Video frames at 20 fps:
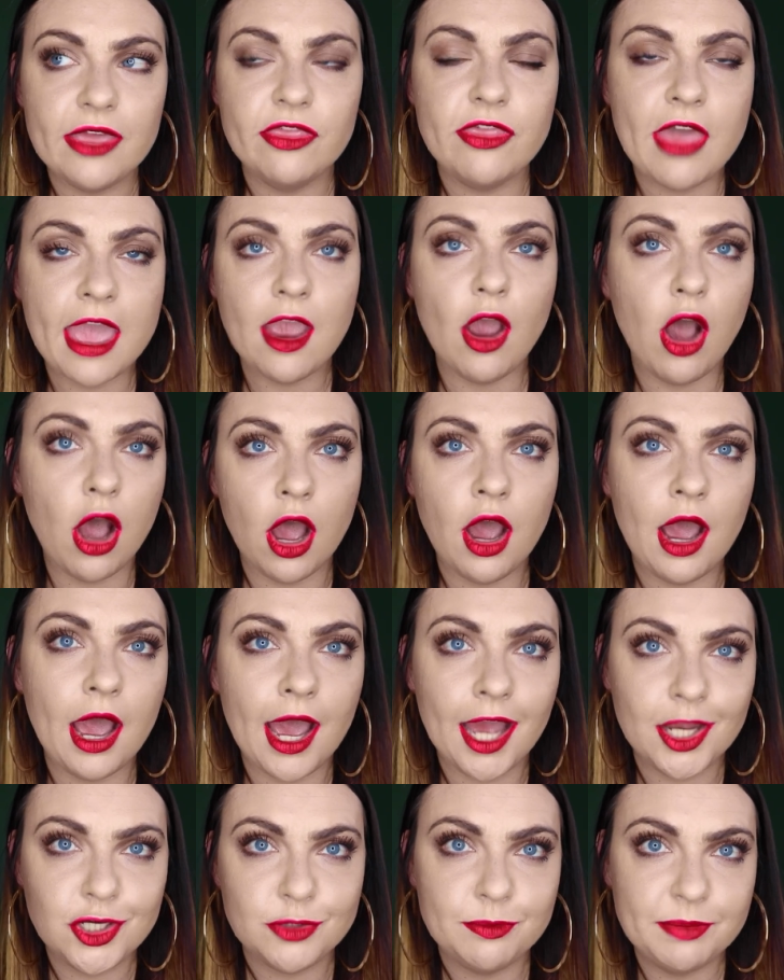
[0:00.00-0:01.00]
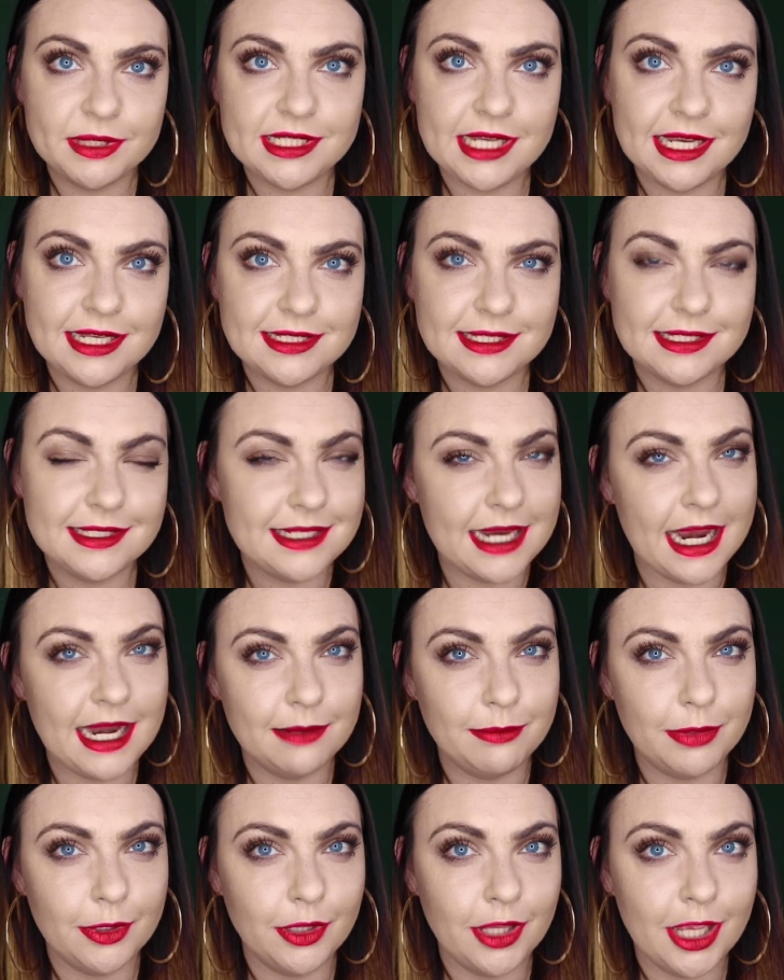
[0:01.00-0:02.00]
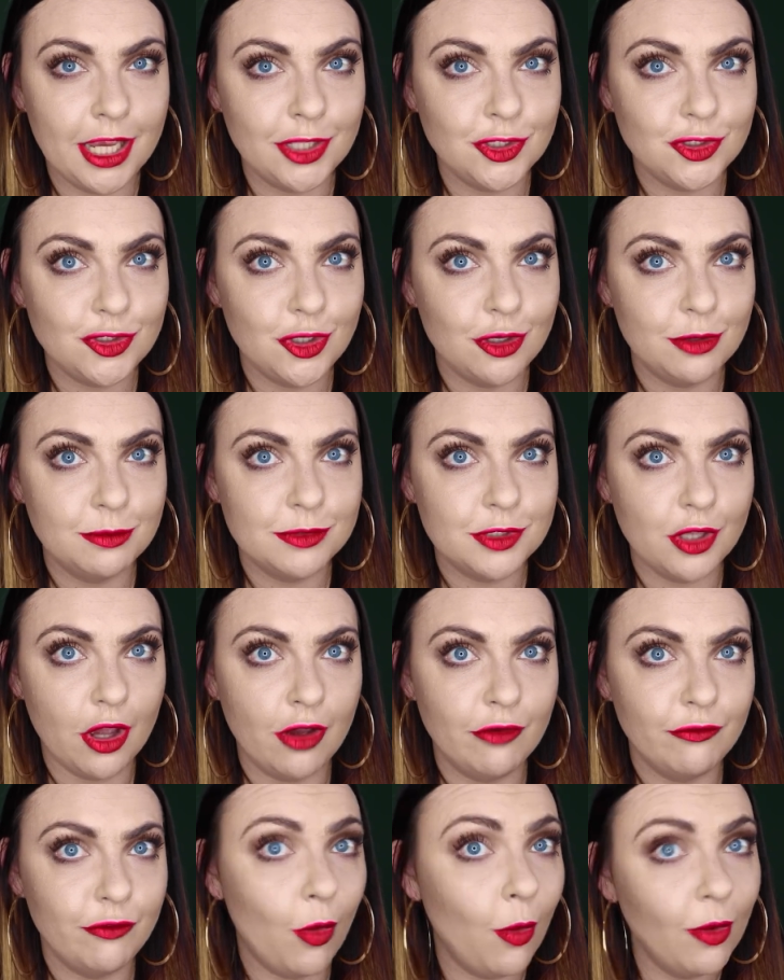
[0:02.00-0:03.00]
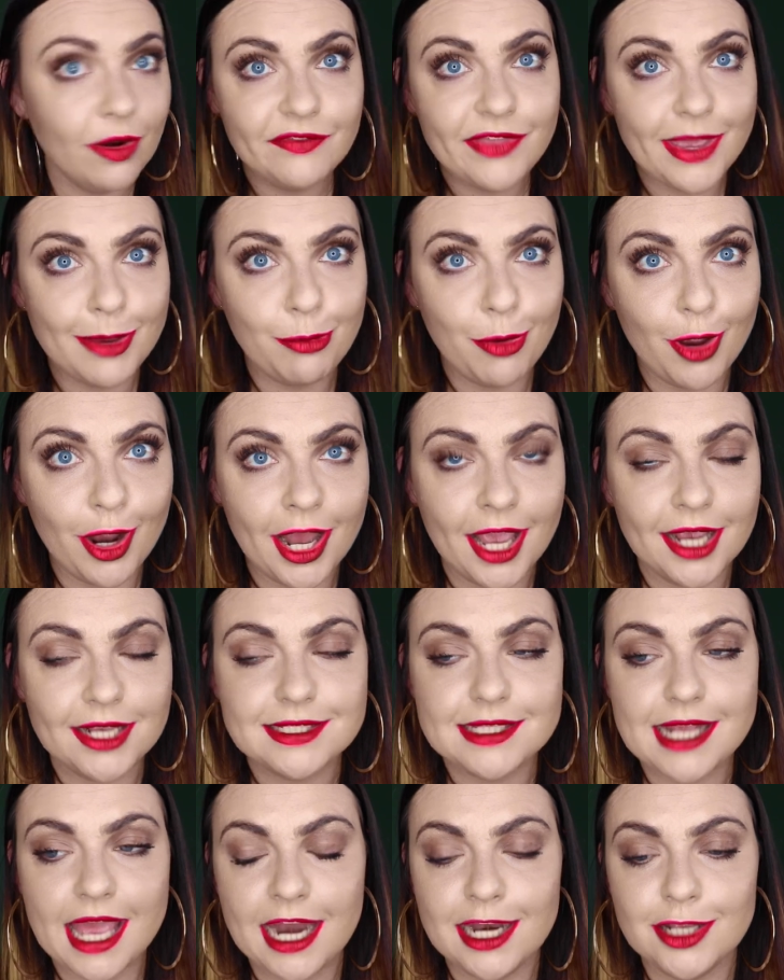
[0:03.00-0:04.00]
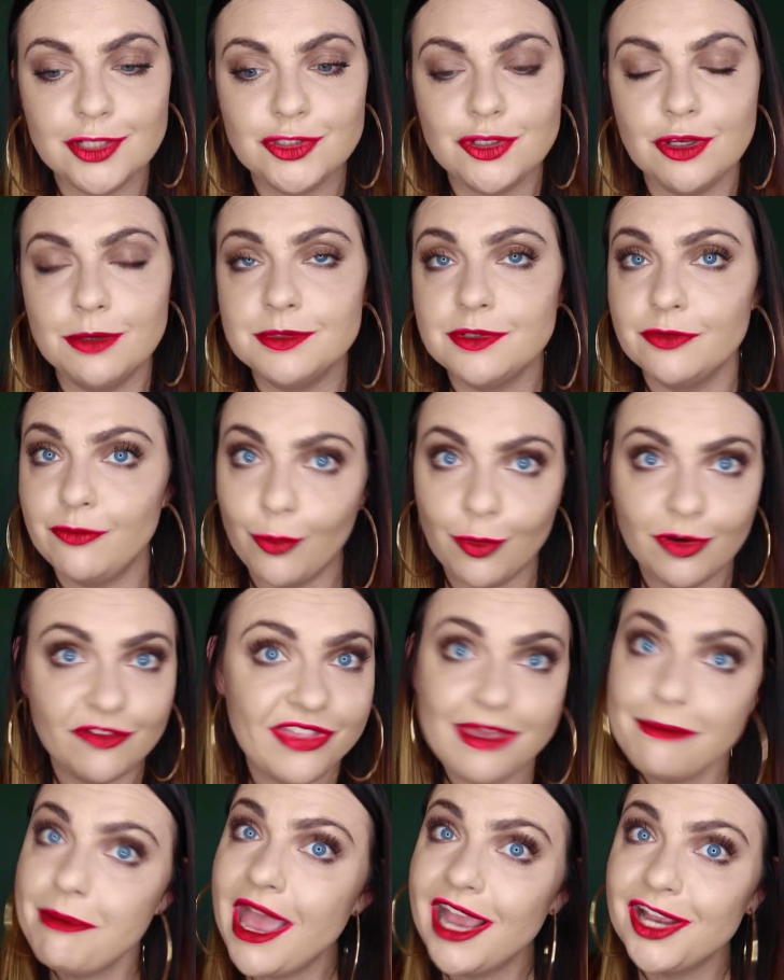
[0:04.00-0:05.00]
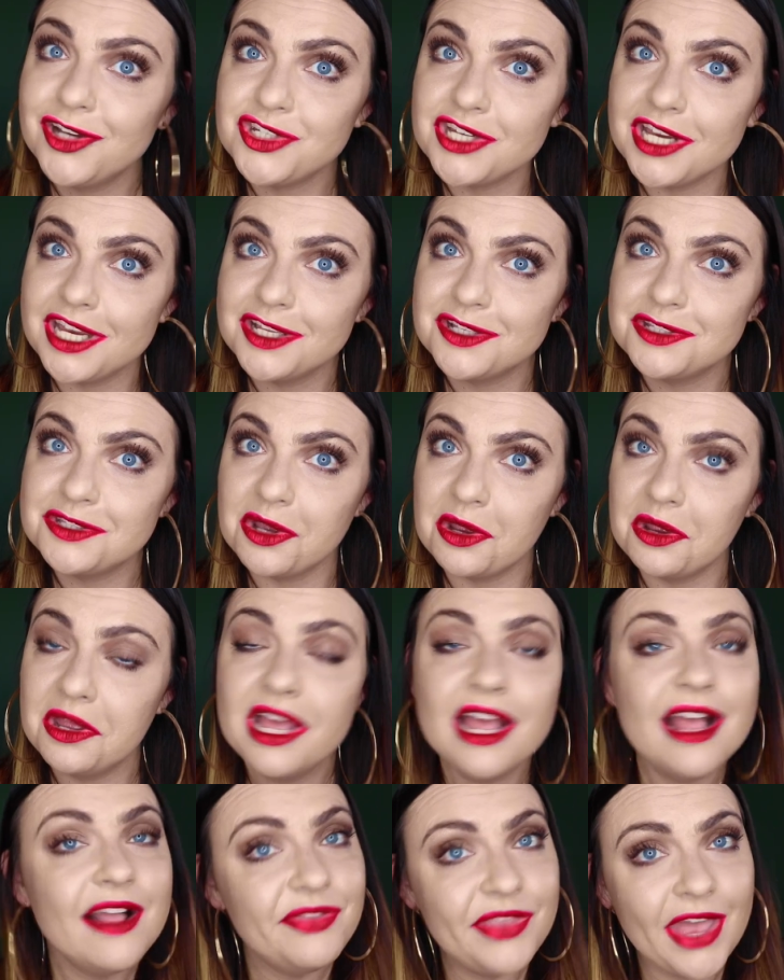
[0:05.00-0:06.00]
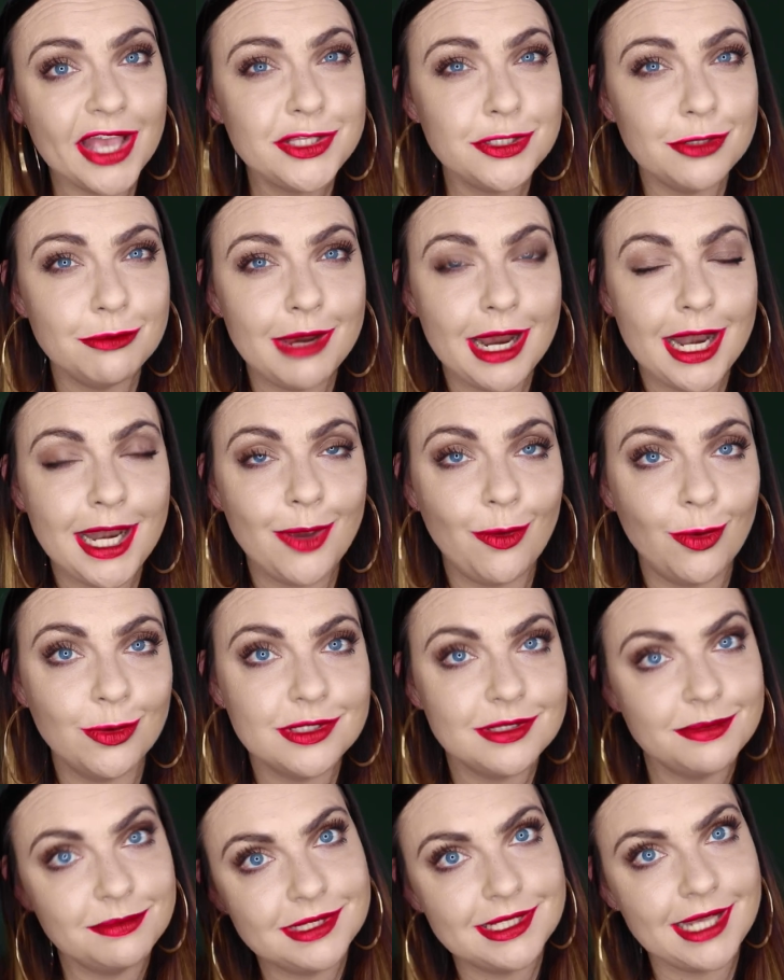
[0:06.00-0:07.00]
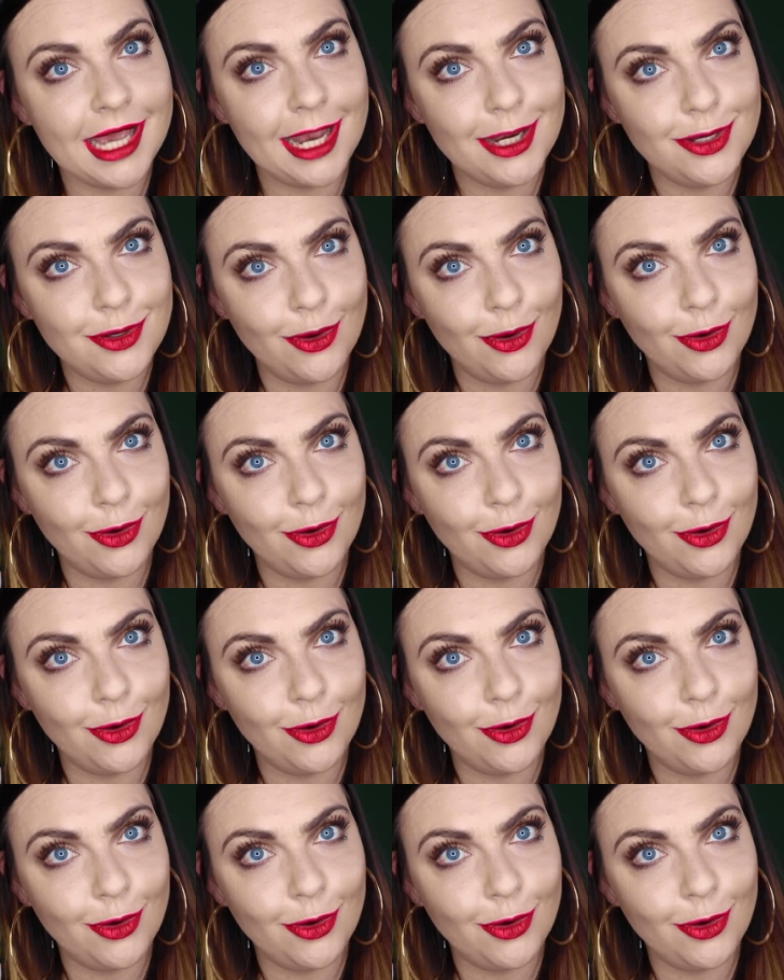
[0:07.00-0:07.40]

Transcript: they are 100% sustainable in terms of all of their products and in terms of all of their packaging. So that's a really awesome side